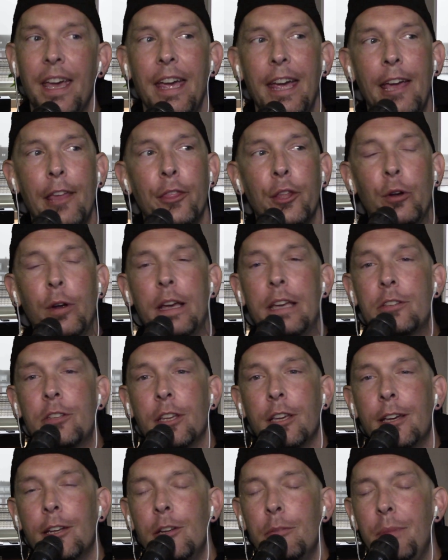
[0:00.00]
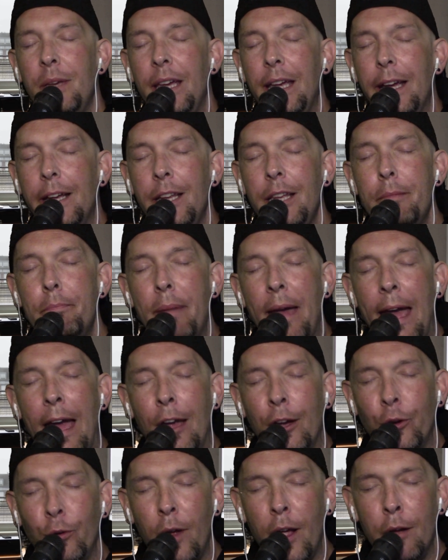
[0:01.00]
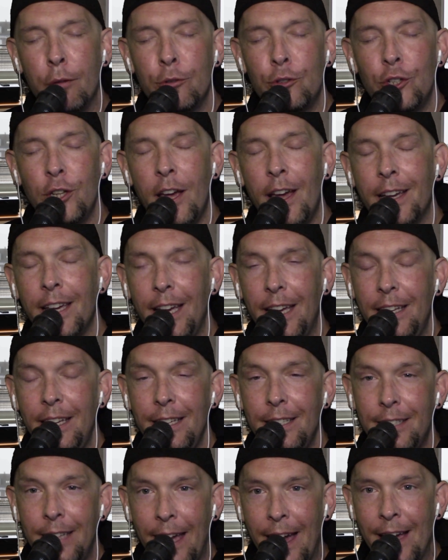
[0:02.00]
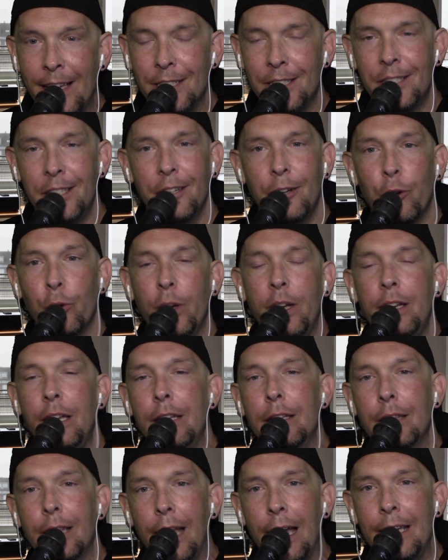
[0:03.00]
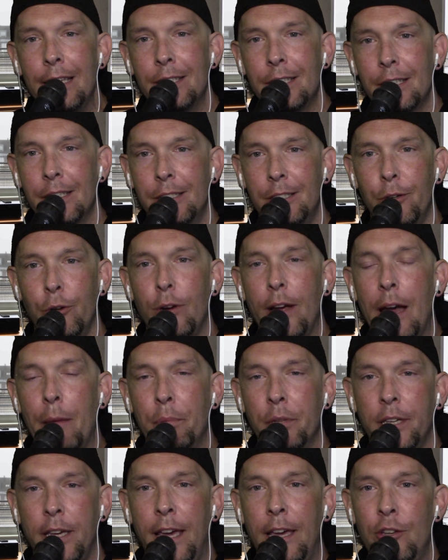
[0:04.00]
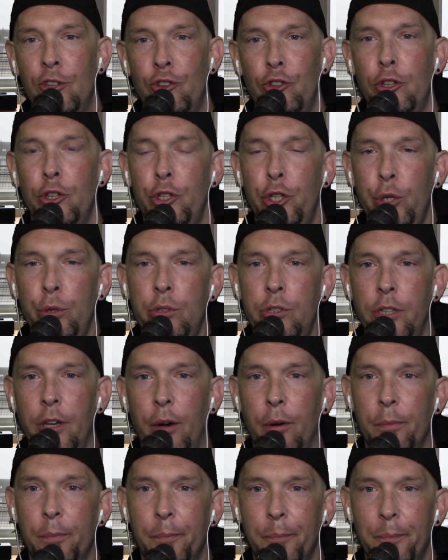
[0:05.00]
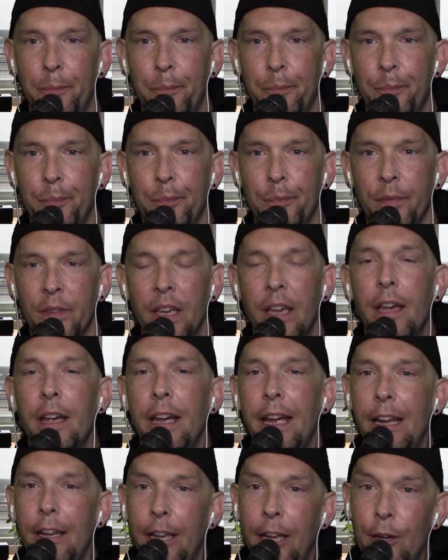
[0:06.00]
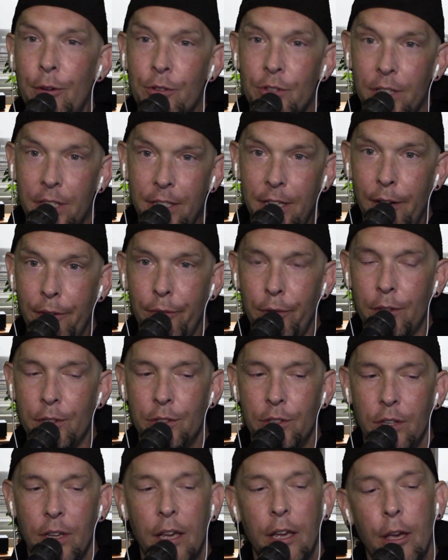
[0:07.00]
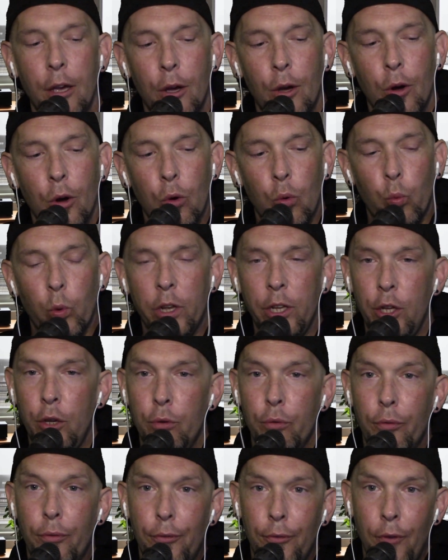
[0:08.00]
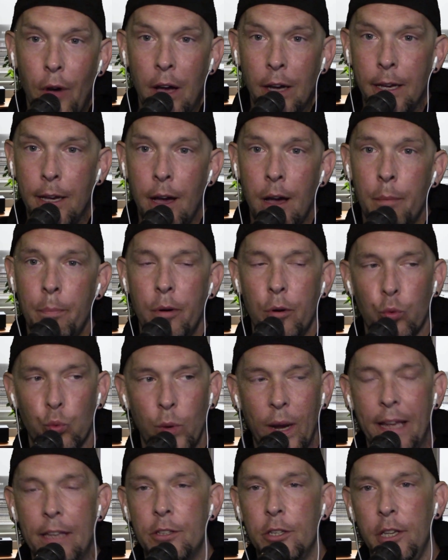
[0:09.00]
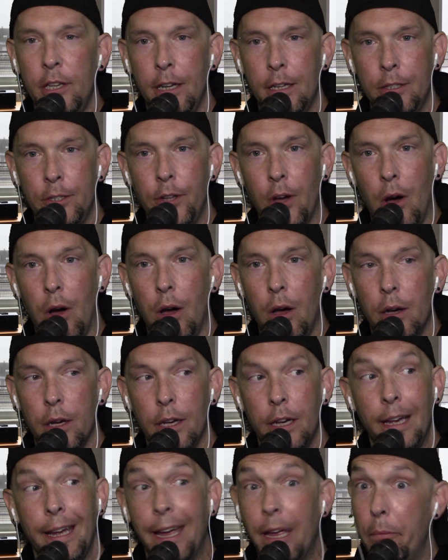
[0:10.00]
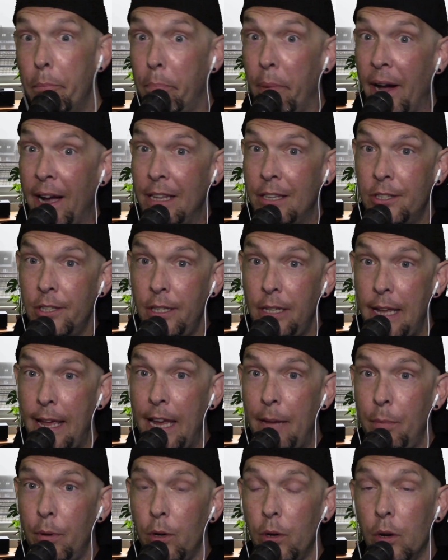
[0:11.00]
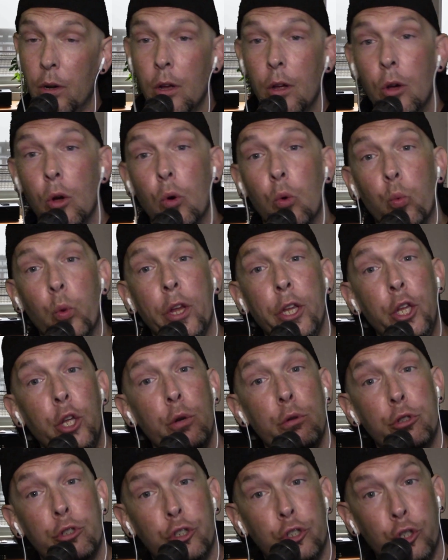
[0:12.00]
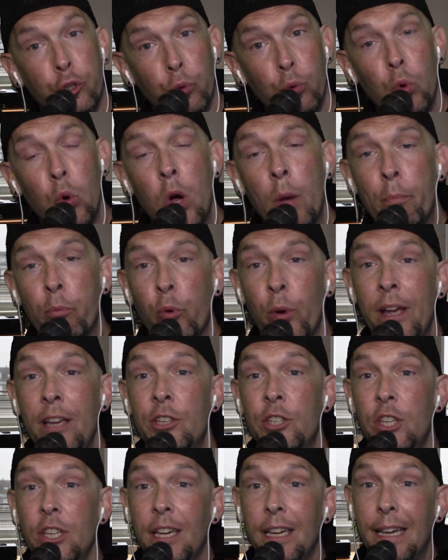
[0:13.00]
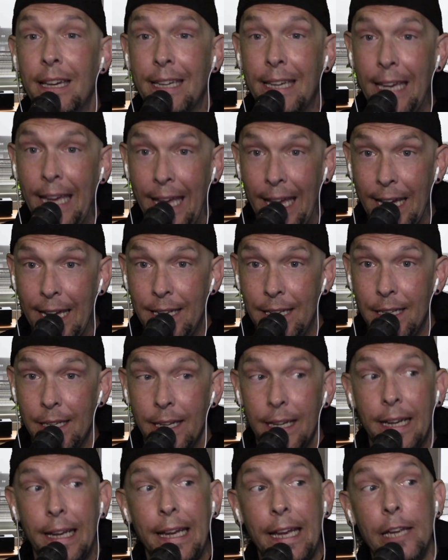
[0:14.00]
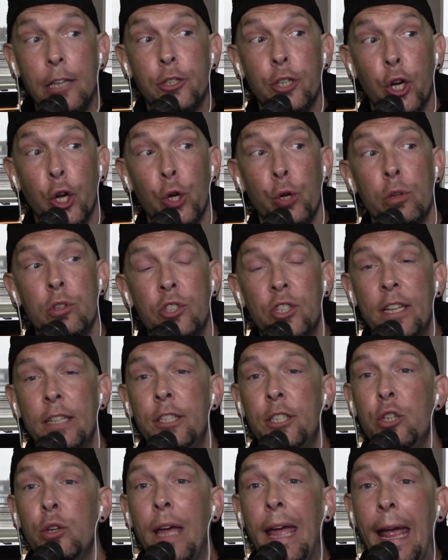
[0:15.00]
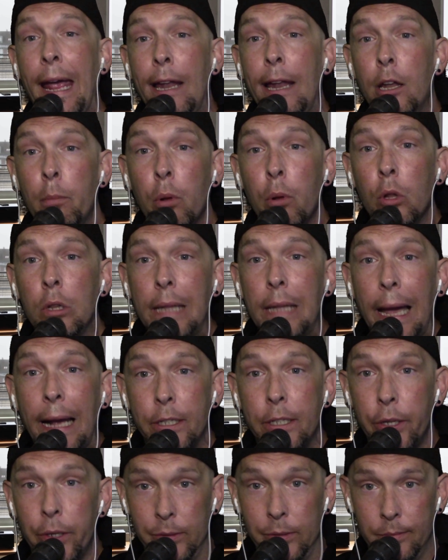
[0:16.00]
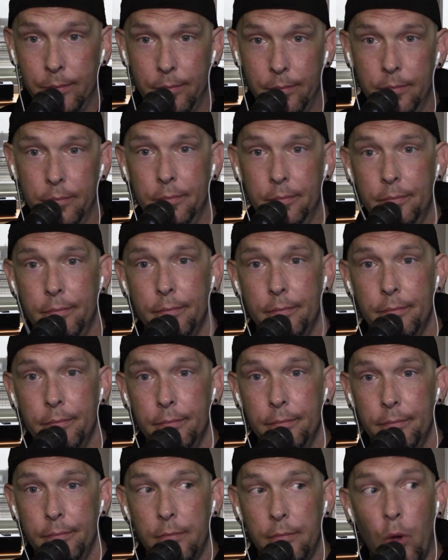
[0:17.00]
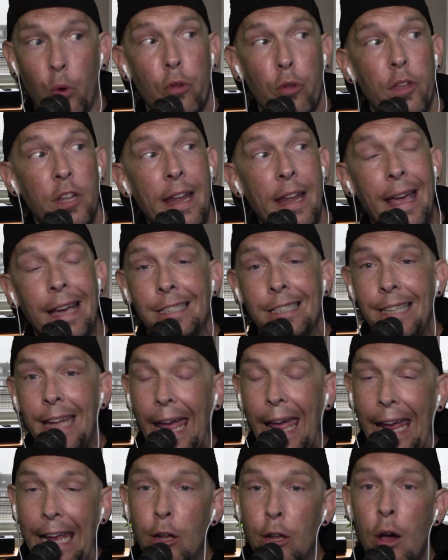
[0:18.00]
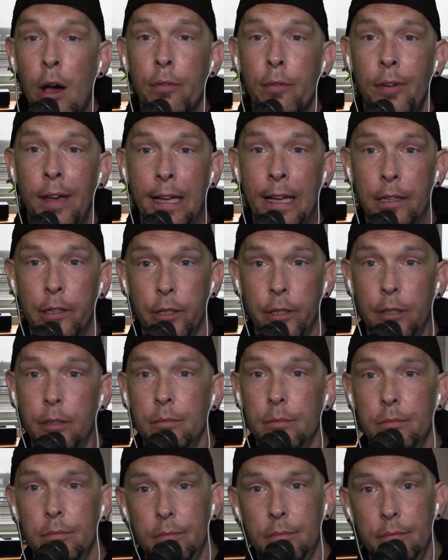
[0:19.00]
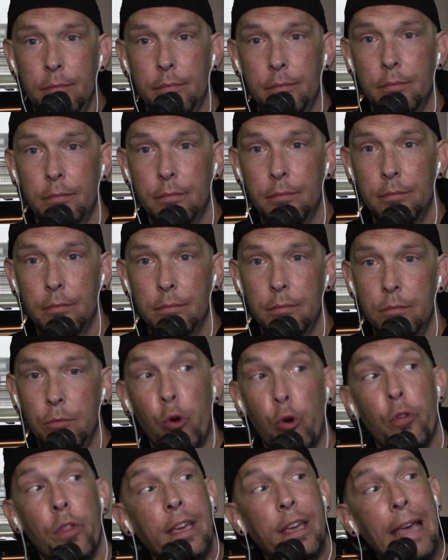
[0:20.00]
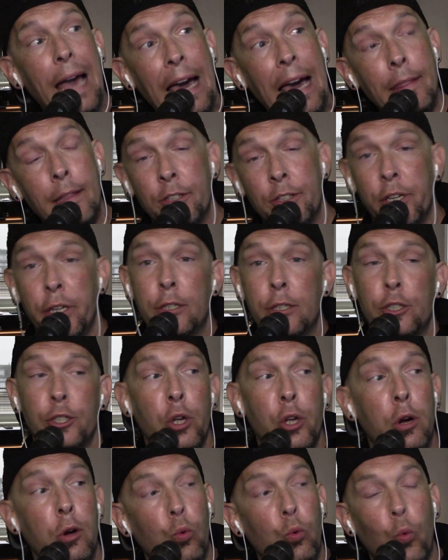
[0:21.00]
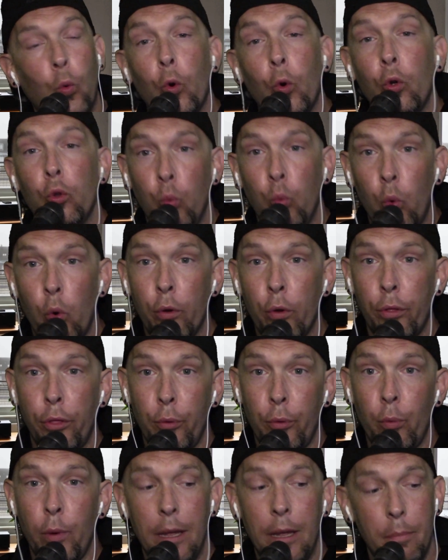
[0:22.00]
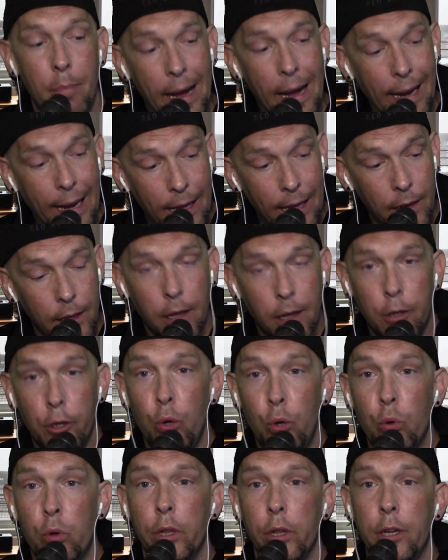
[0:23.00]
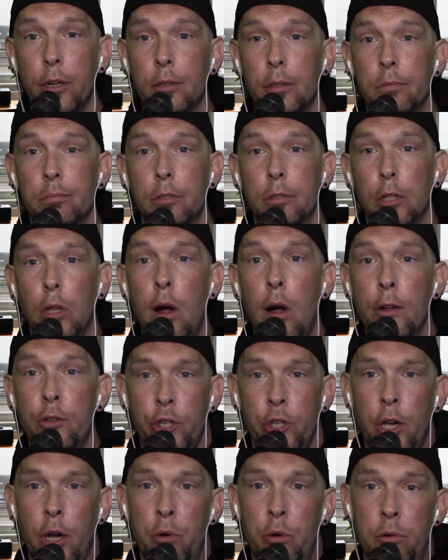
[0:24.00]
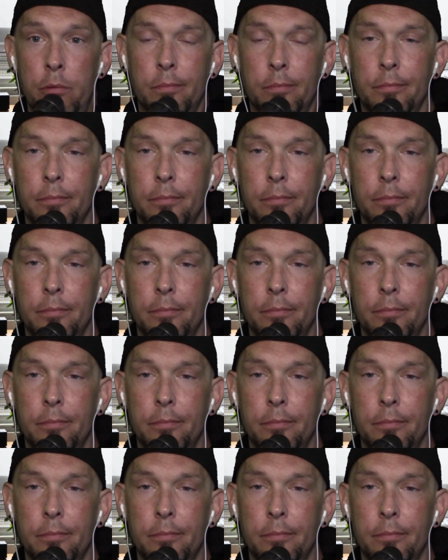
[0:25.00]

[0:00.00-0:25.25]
And there isn't going to be any background check, any test, or any license or application to do so. And here's the difference. When you fuck up raising a dog, it bites the neighbor. When you screw up raising a kid, he turns into Hannibal Lecter or the next Adolf Hitler or the guy that's going to start World War Three by hitting a nuclear launch code.